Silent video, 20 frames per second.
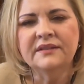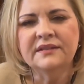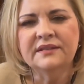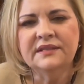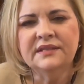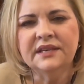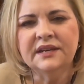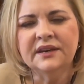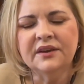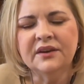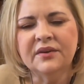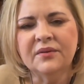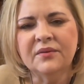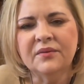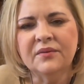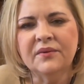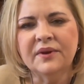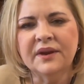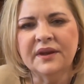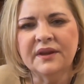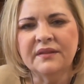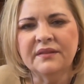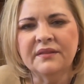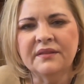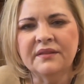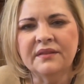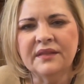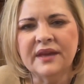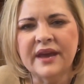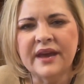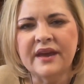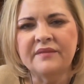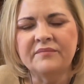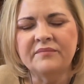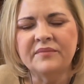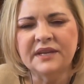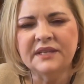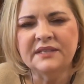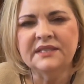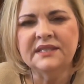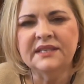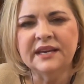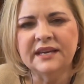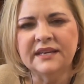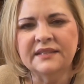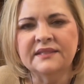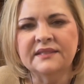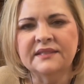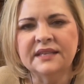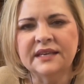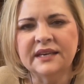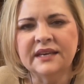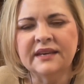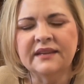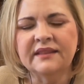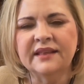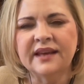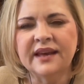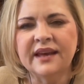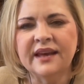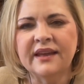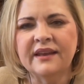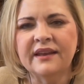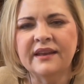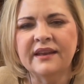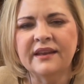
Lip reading: deal with that PTSD that